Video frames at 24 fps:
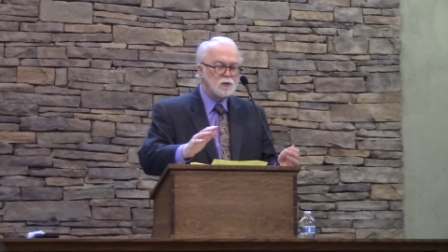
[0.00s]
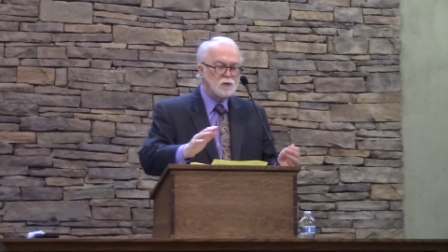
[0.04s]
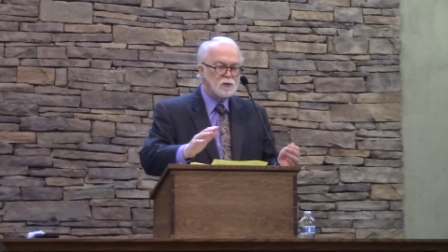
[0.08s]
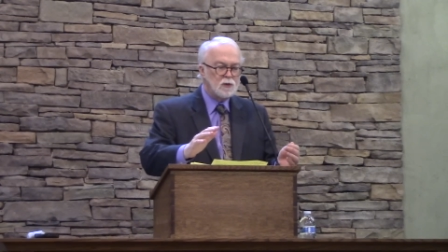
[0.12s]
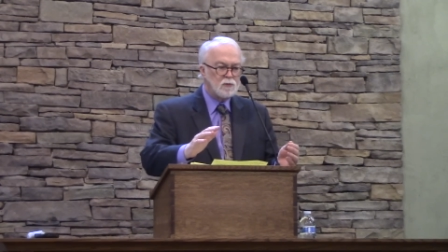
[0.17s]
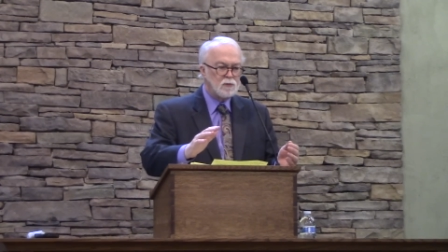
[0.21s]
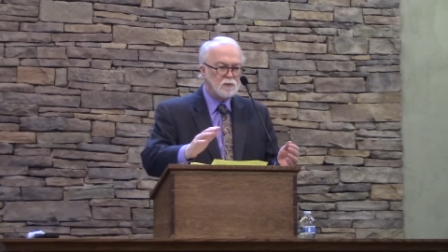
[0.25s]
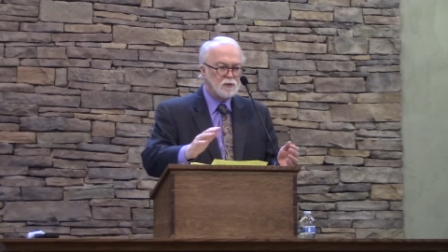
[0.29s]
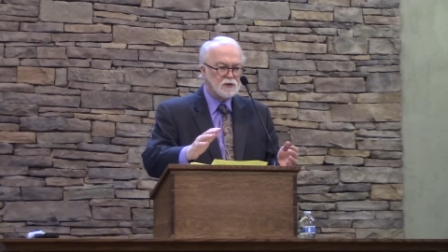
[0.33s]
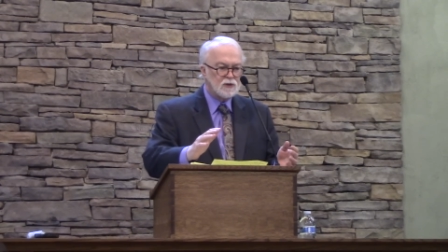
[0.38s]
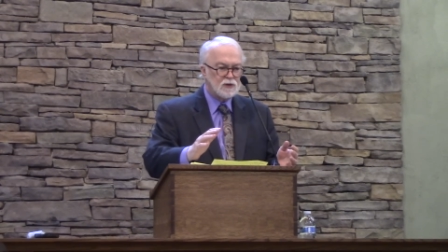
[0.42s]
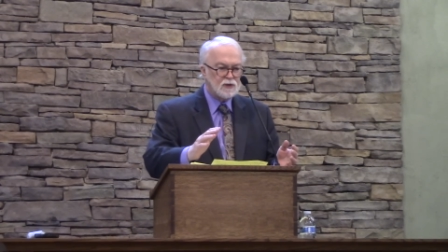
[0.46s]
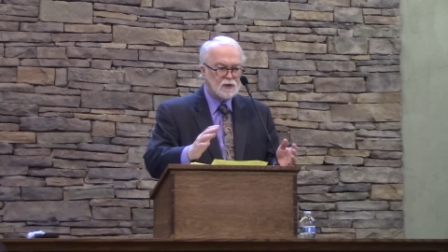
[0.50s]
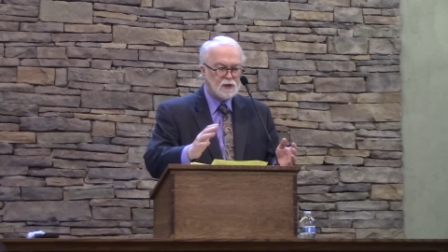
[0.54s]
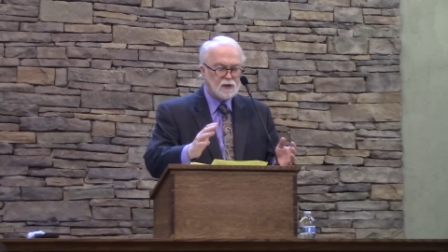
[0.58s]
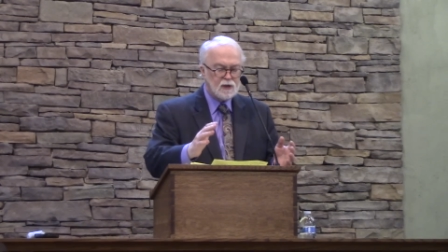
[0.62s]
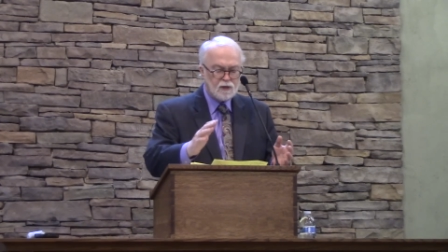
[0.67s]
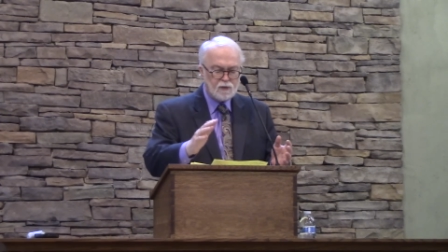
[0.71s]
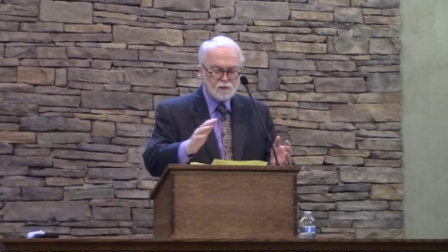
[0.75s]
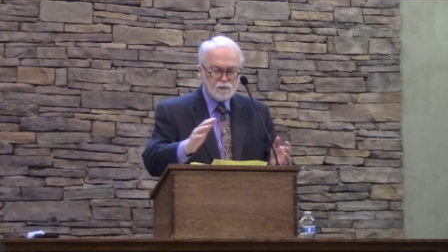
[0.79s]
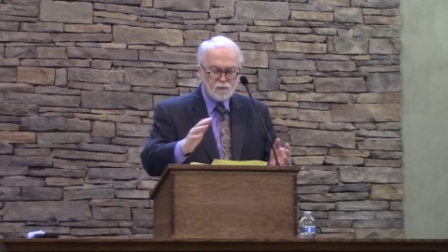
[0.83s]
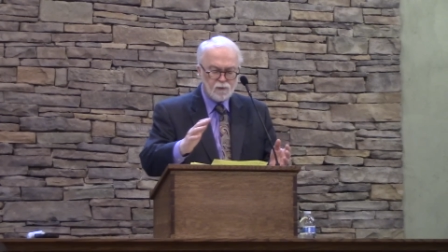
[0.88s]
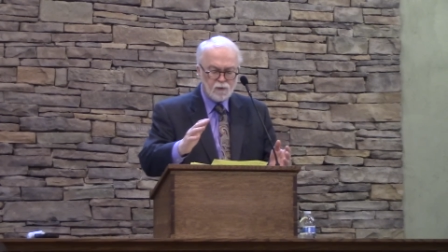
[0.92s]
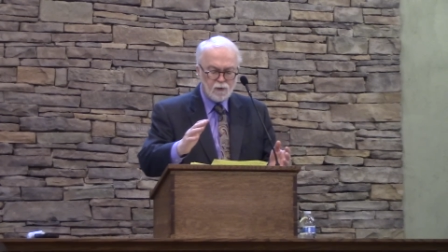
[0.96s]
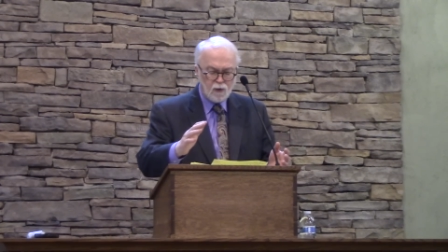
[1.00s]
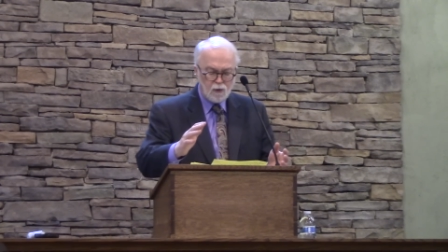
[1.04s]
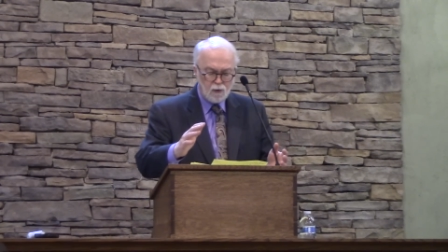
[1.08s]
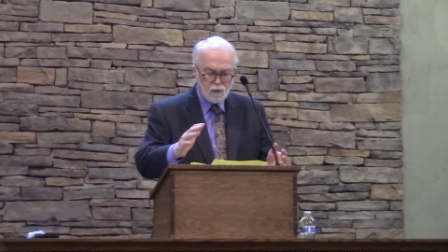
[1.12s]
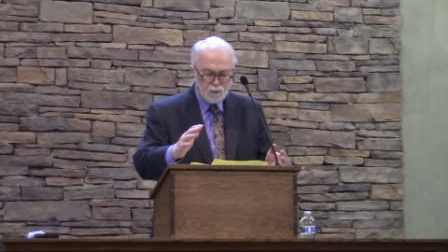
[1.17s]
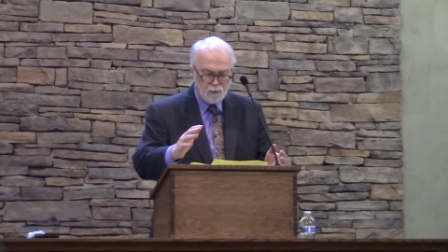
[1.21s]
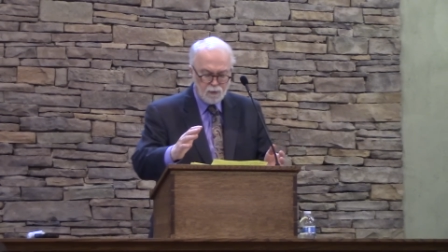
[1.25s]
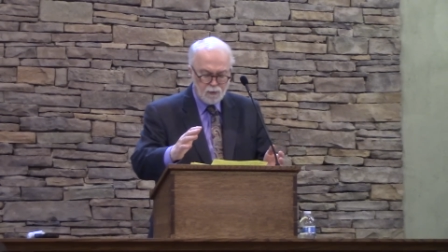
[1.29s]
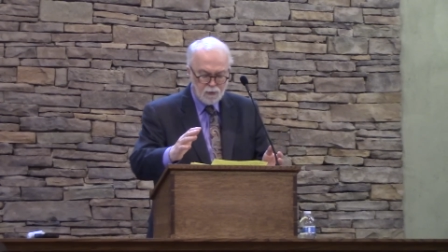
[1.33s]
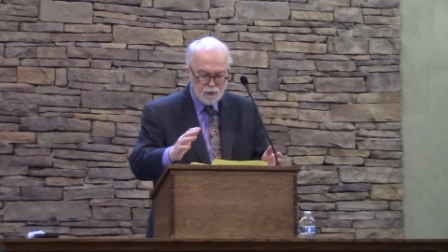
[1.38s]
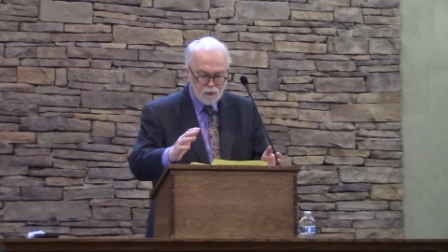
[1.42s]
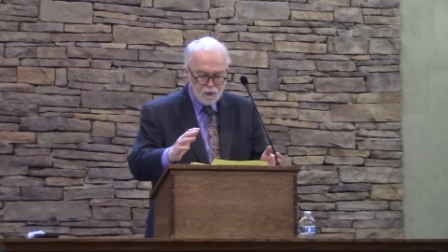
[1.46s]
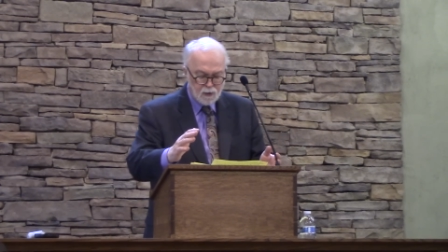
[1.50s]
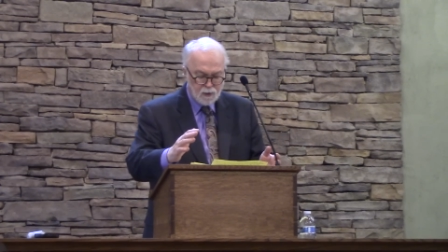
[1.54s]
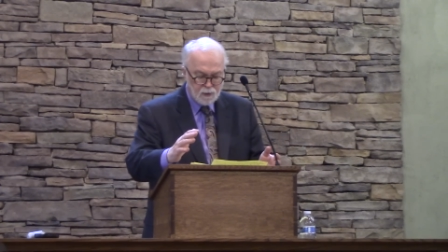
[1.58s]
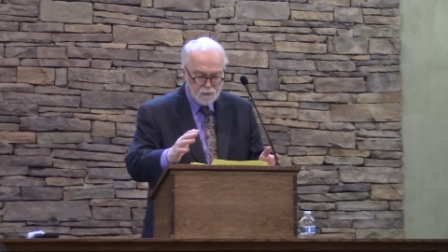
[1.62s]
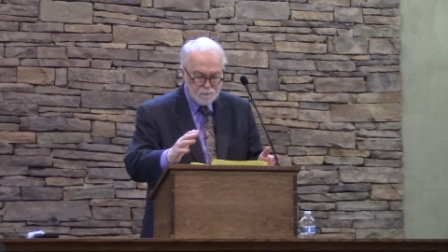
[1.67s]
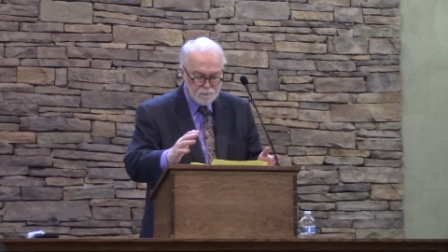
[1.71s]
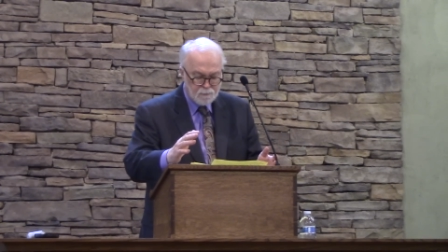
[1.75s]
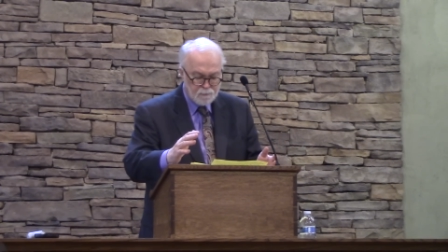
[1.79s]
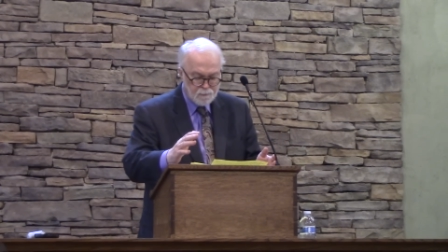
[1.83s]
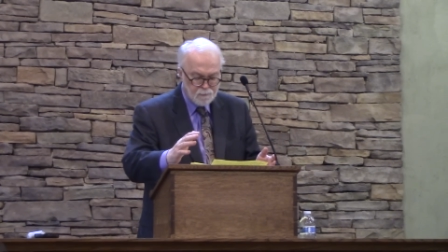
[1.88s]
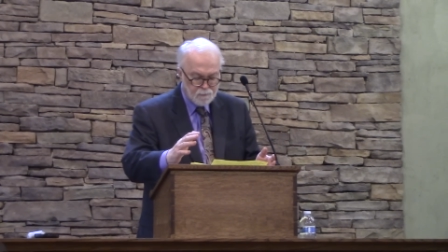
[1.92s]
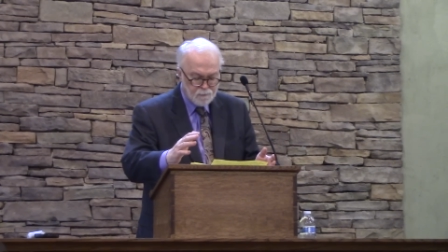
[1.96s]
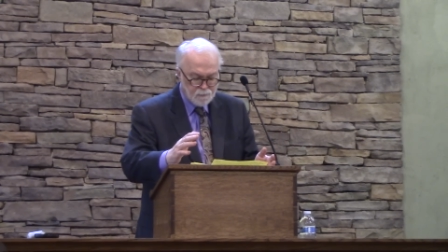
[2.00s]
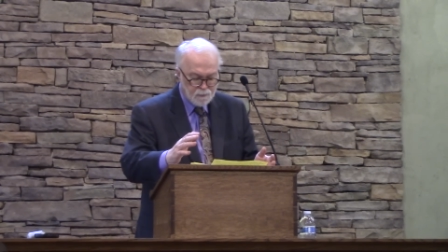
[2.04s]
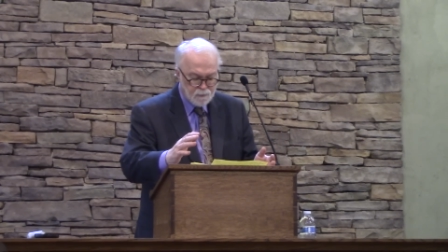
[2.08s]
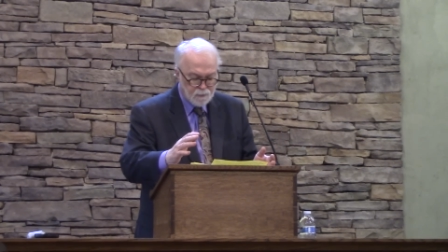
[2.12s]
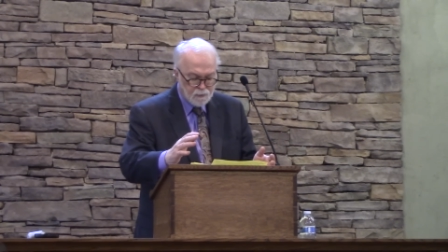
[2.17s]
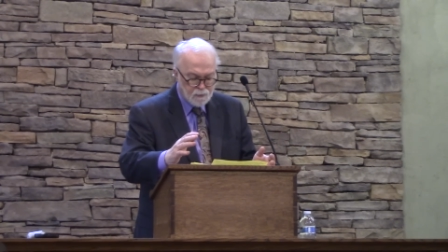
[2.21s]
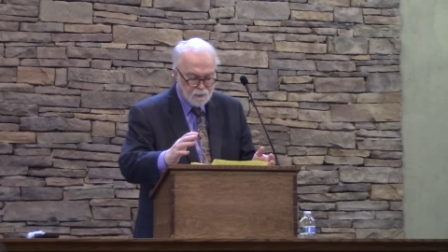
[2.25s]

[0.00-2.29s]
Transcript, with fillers: would receive on the,